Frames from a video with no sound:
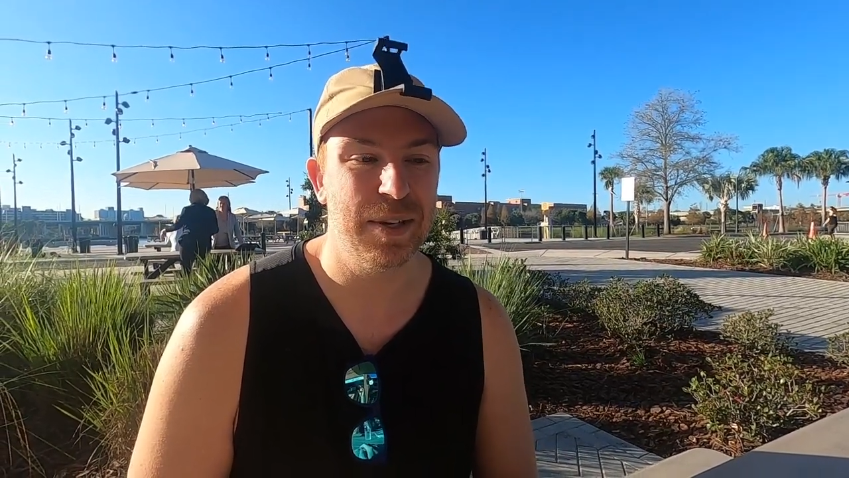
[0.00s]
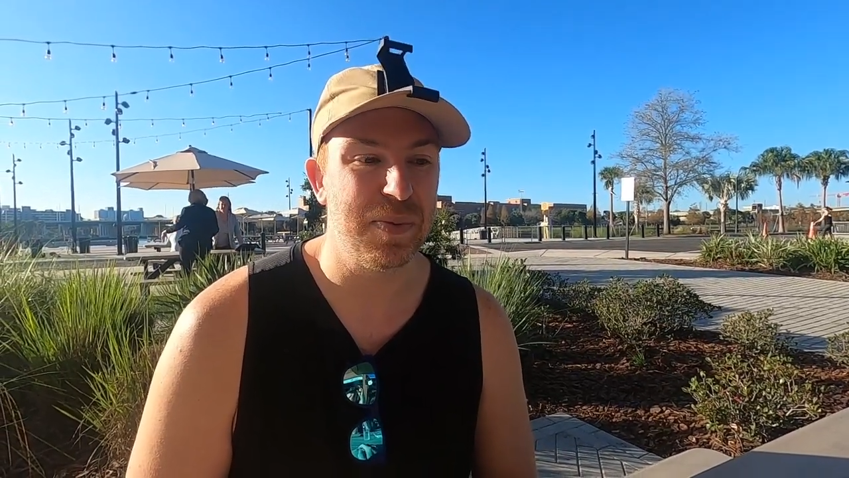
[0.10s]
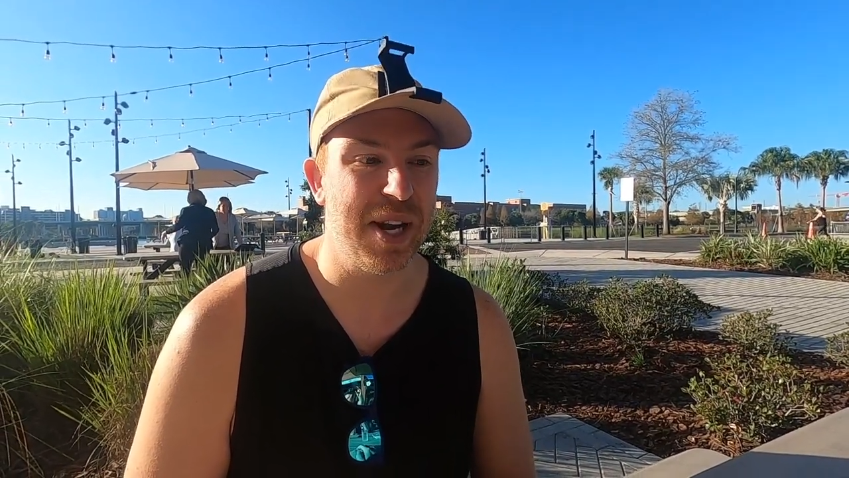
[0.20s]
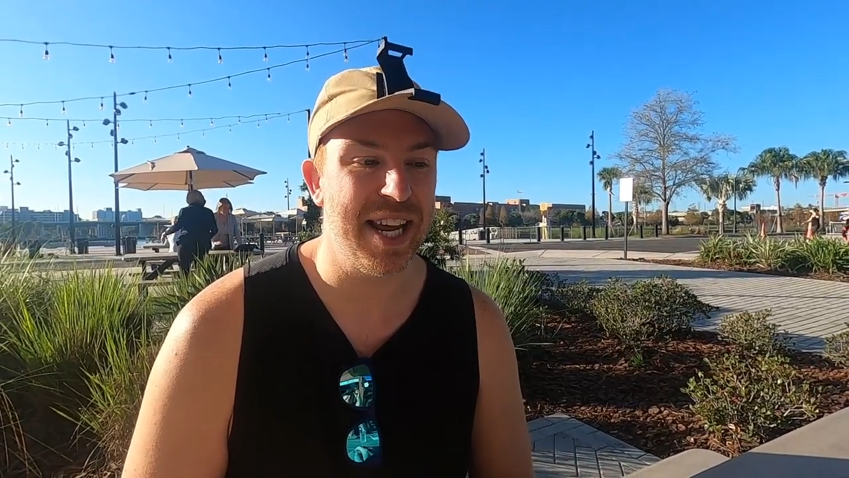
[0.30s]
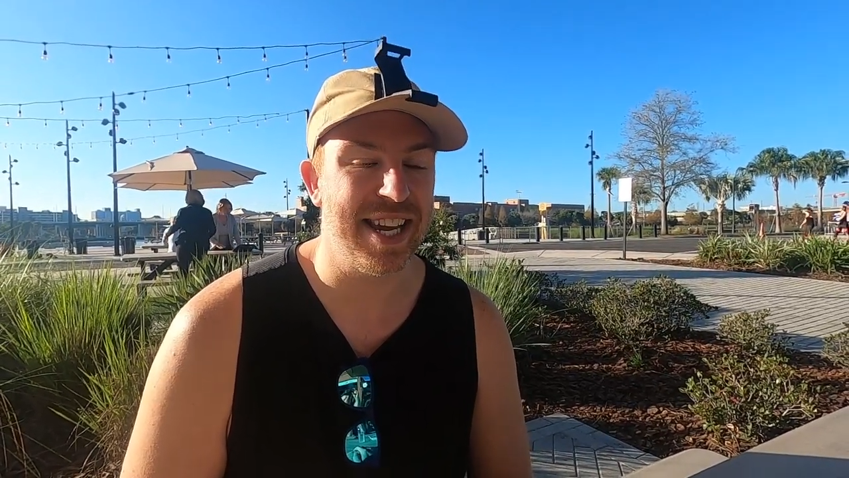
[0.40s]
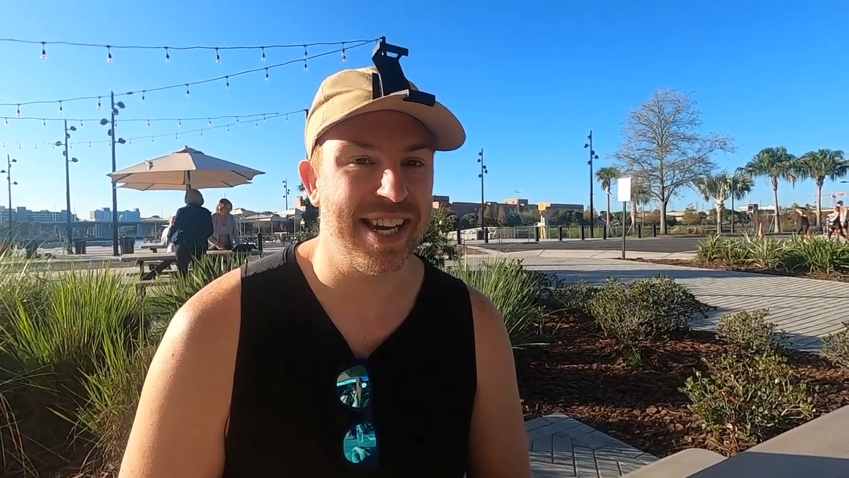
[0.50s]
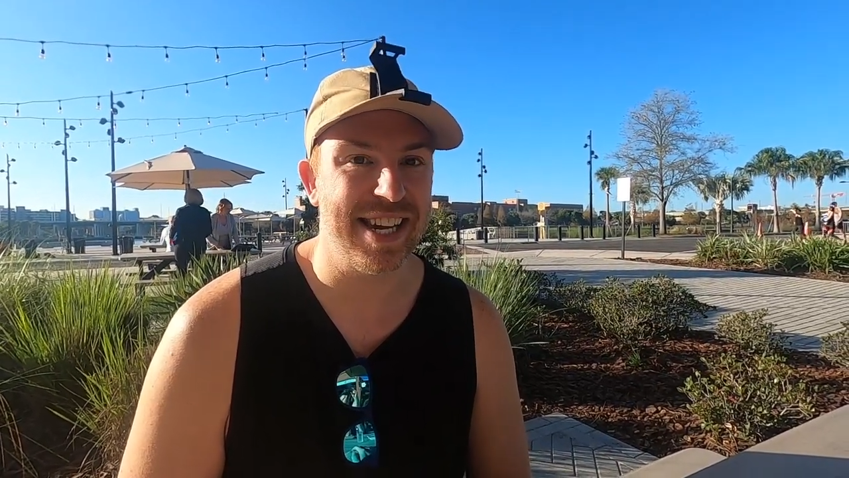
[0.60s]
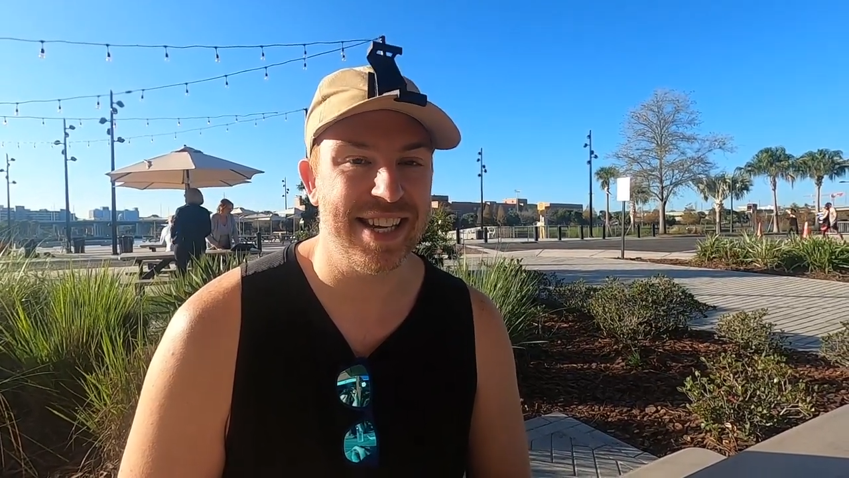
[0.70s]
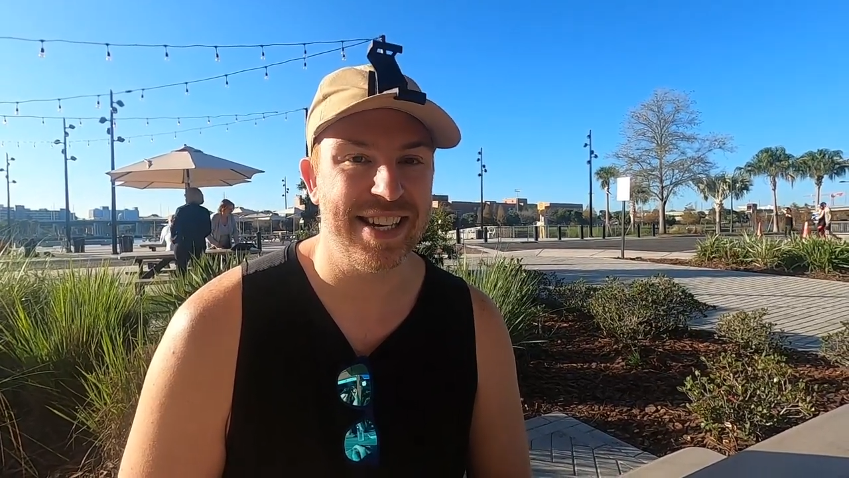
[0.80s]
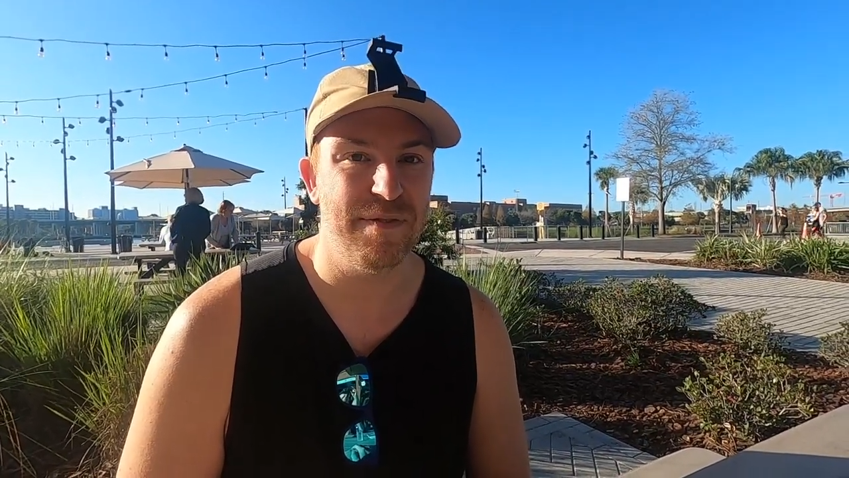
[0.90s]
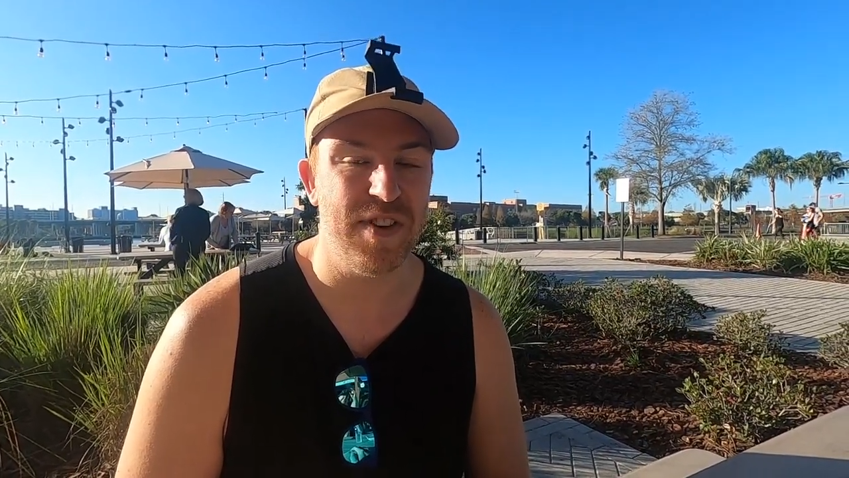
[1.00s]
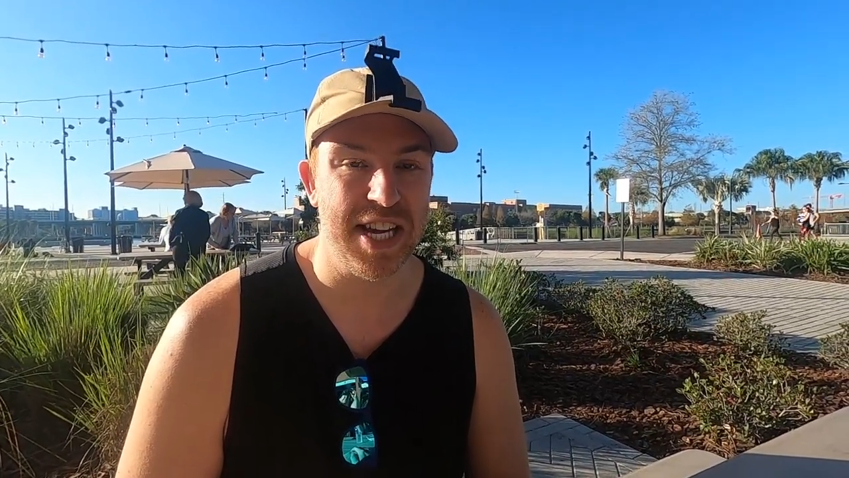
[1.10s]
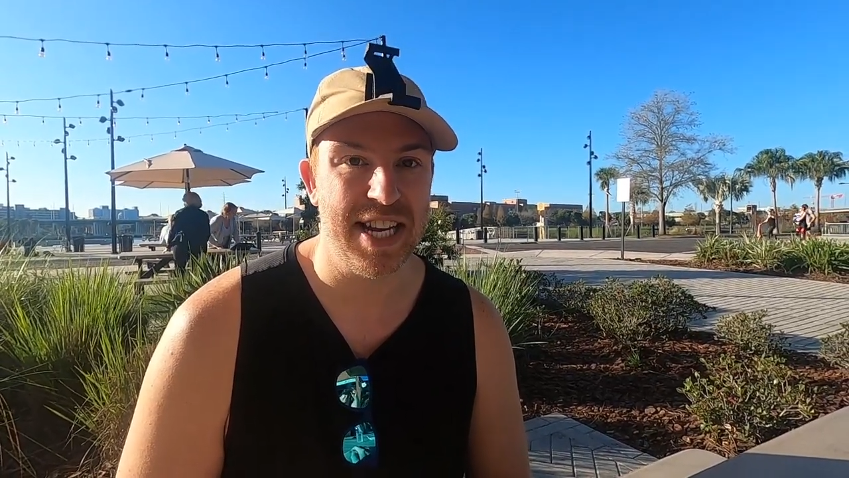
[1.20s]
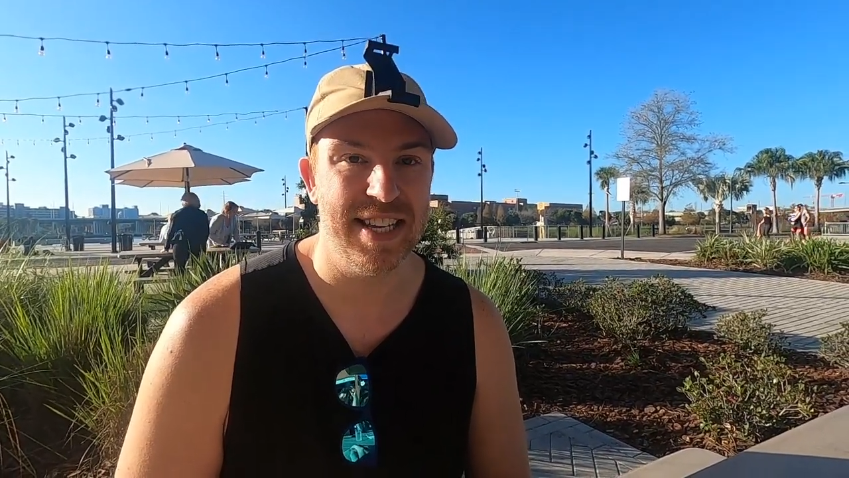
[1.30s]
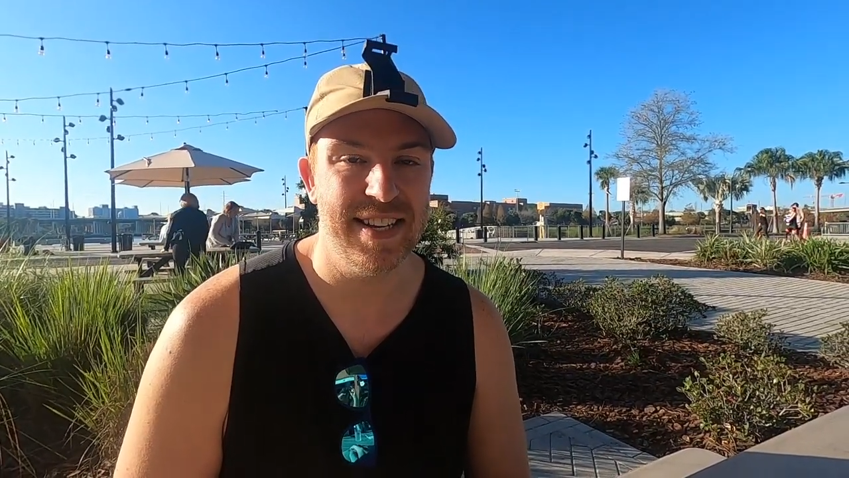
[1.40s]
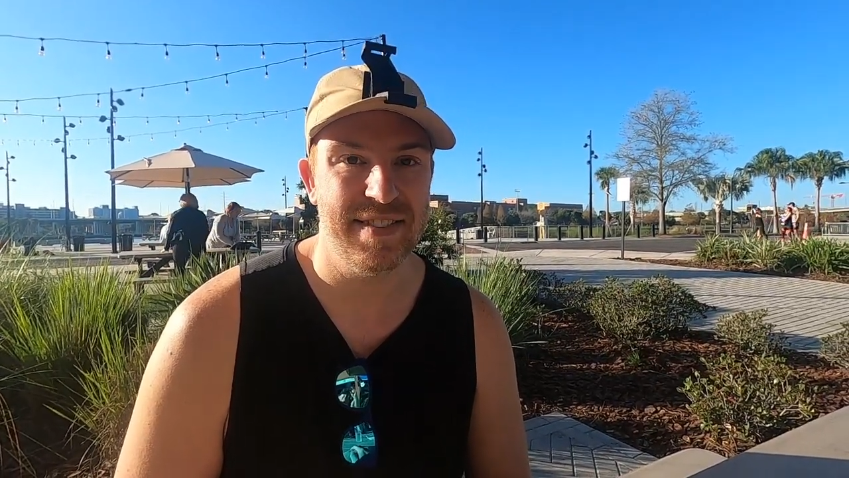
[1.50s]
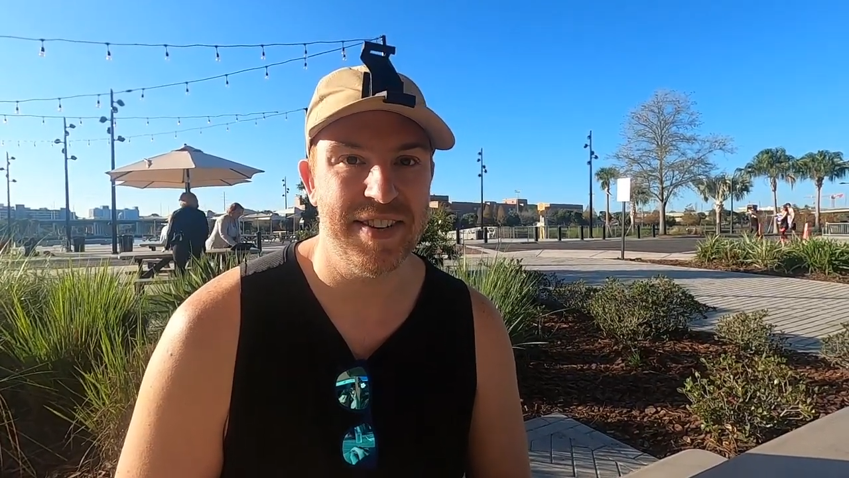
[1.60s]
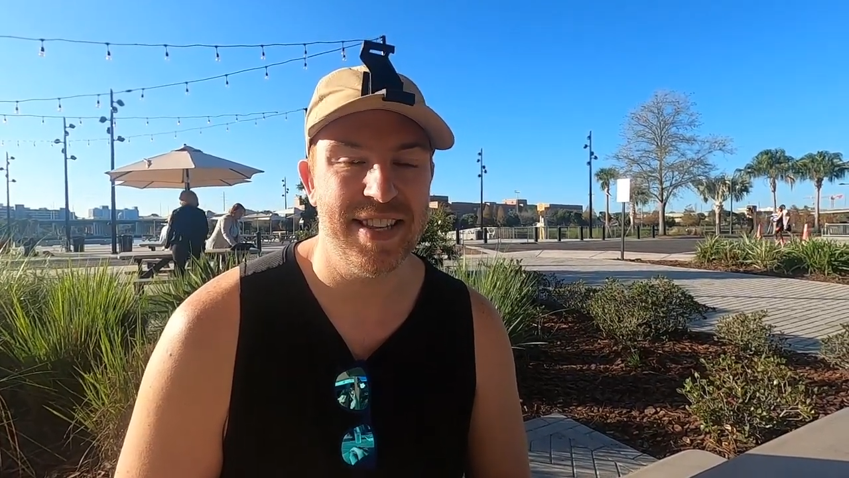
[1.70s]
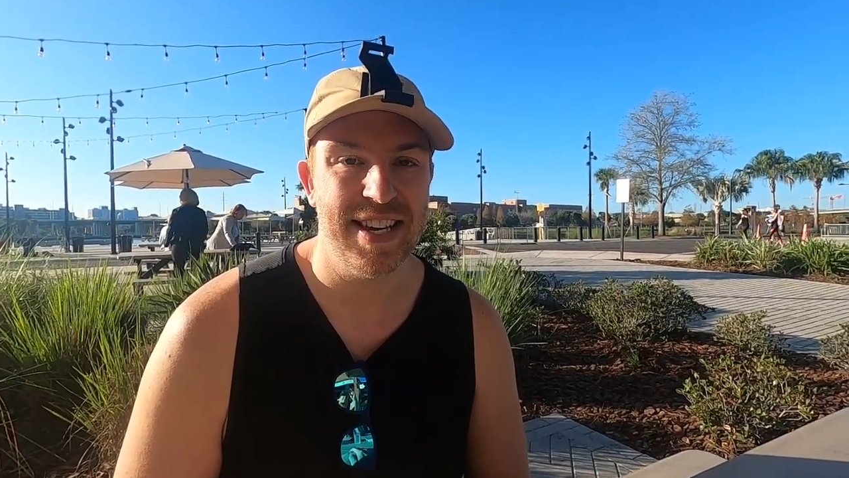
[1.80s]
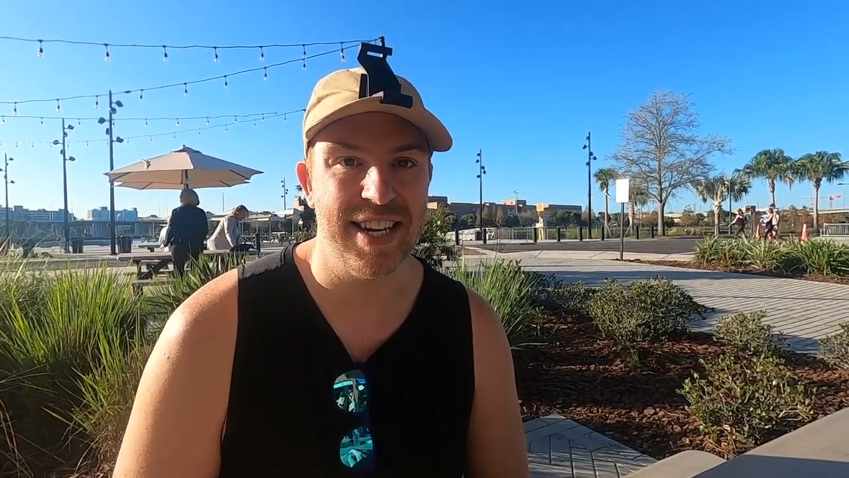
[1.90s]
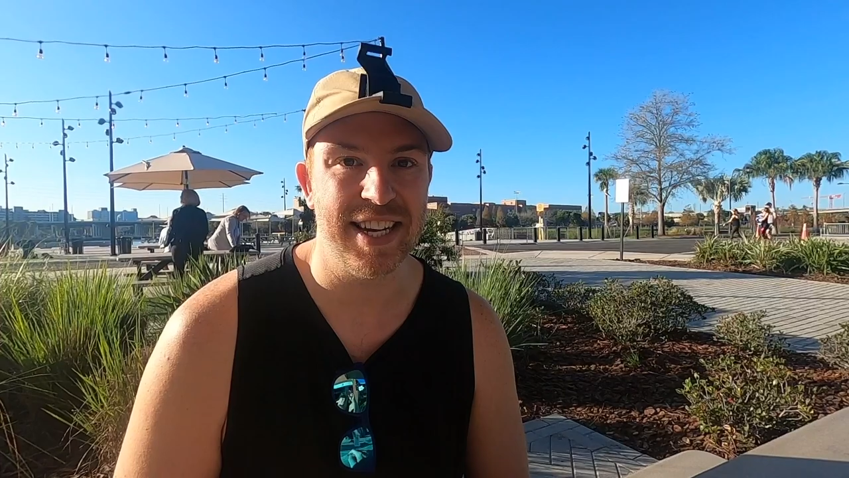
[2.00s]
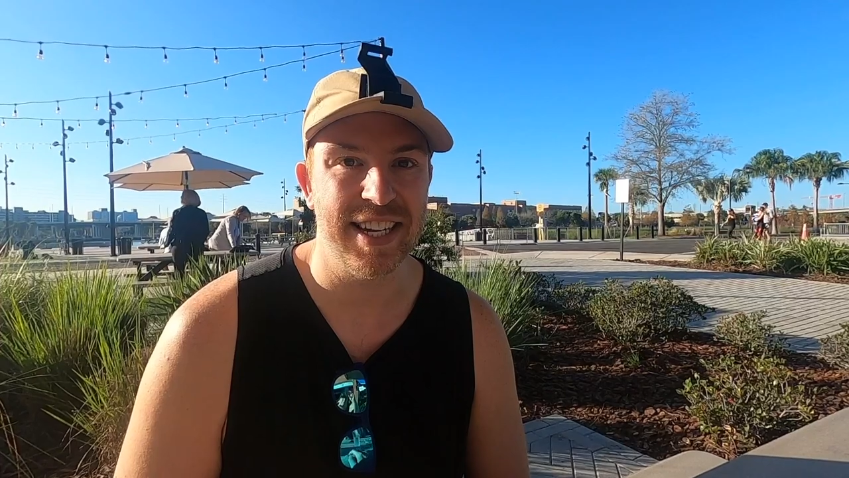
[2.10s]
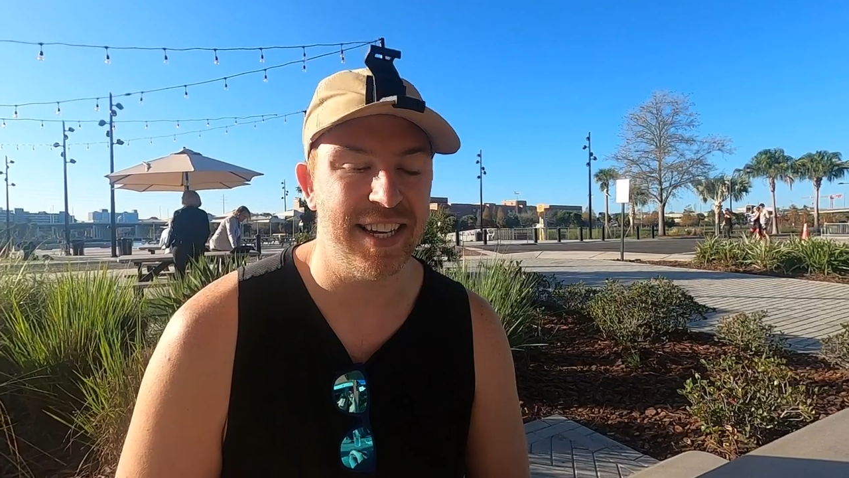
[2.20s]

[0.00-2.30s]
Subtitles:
to running and fitness and everything,